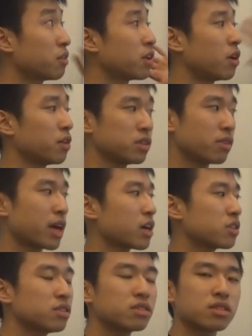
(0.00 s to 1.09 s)
over all these
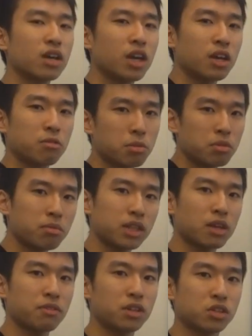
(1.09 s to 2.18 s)
reactions. You remember my
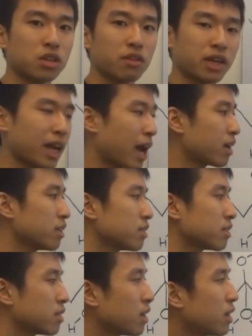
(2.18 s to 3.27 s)
definition of a
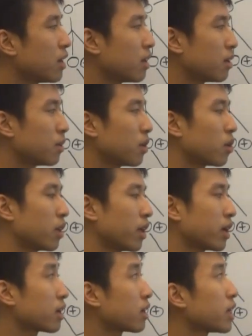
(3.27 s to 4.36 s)
catalyst? Or
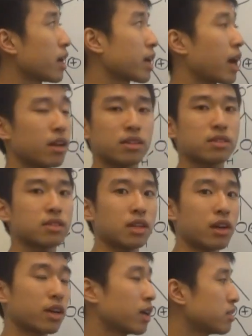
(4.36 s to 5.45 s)
like, yeah, catalyst, in
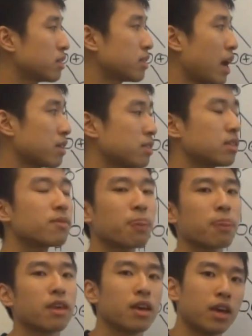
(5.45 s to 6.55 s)
our case it's acid.
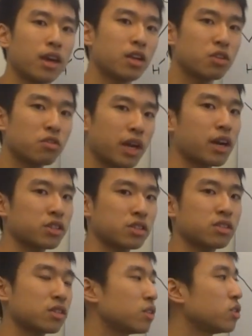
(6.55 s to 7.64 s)
In your
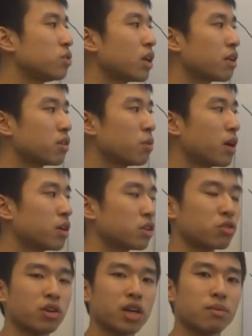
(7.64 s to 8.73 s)
reaction, you never want
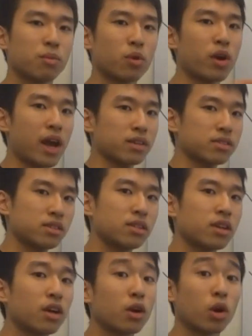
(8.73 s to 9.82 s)
to create more
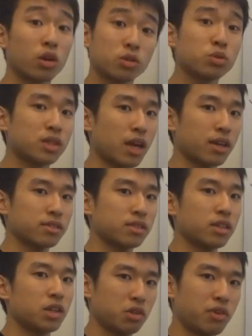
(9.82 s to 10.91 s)
acid or lose
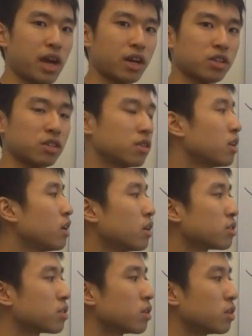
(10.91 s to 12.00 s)
acid in your reaction.
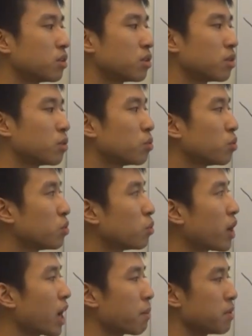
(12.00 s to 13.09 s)
So
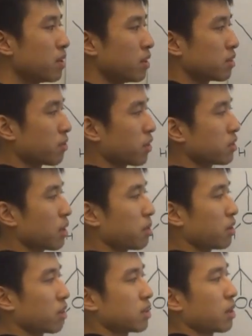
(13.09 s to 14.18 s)
what happened in this first step
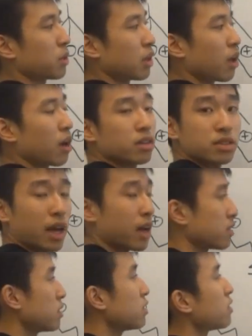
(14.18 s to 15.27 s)
here is that we lost
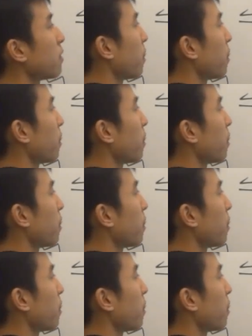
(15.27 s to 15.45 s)
acid